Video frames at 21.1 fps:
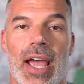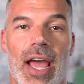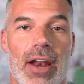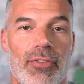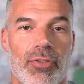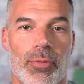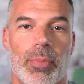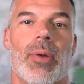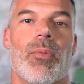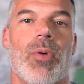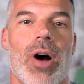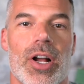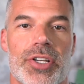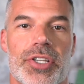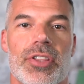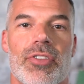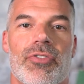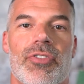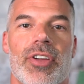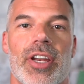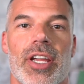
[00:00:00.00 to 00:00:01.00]
And if you've been
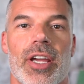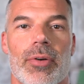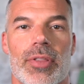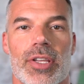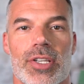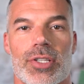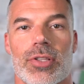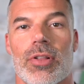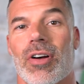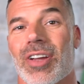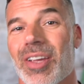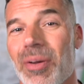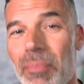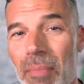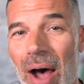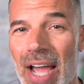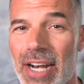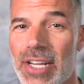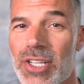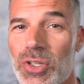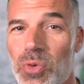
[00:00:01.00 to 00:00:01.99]
watching the video this long, you
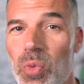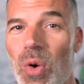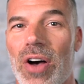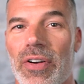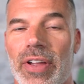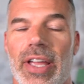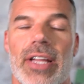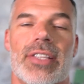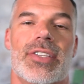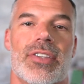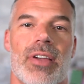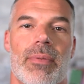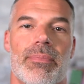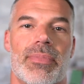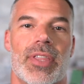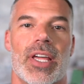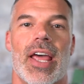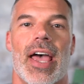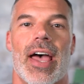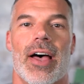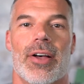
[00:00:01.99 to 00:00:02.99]
might as well get
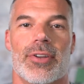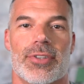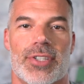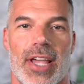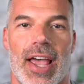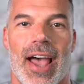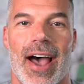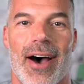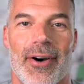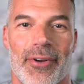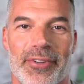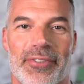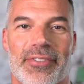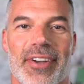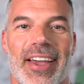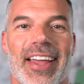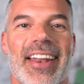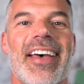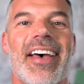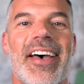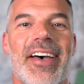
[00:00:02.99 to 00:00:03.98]
something else out of
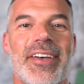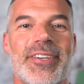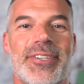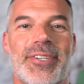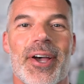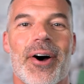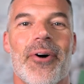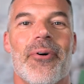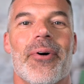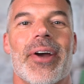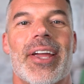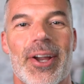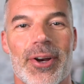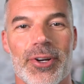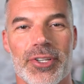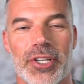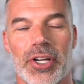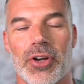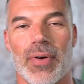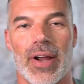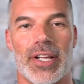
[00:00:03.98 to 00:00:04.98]
it. So
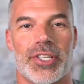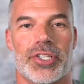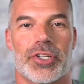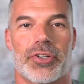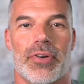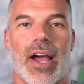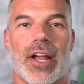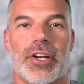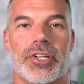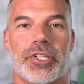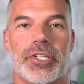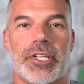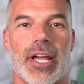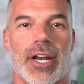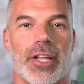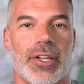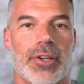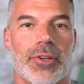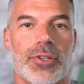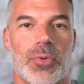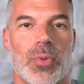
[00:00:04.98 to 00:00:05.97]
here's a great strategy that I
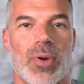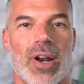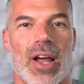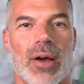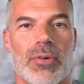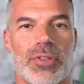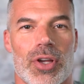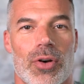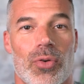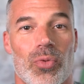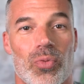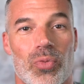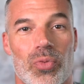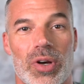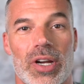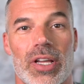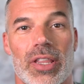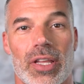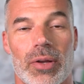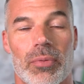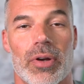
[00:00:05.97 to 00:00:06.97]
used when I was on a
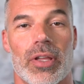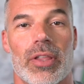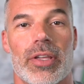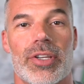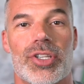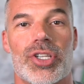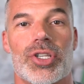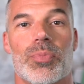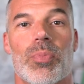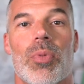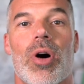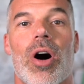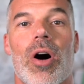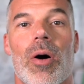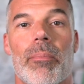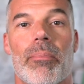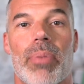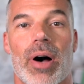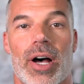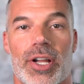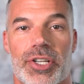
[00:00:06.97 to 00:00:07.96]
really, really small
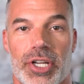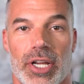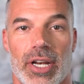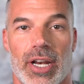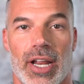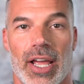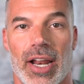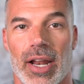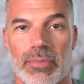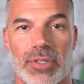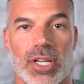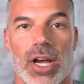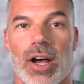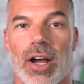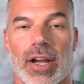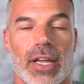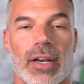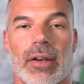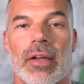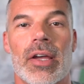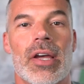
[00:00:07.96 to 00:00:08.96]
budget. And I'm
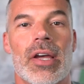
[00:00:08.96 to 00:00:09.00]
talking